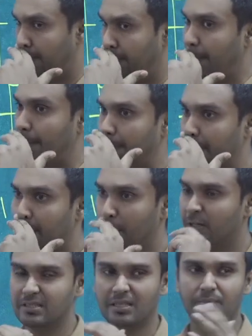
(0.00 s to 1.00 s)
We will be
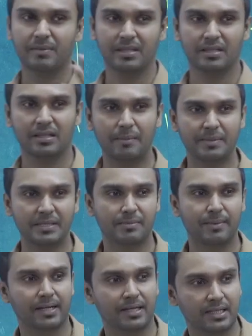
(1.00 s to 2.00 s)
doing some chemistry
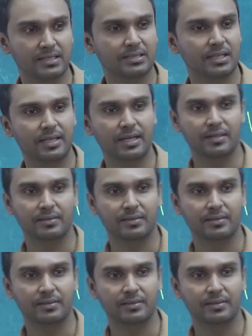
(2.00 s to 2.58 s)
practicals are there.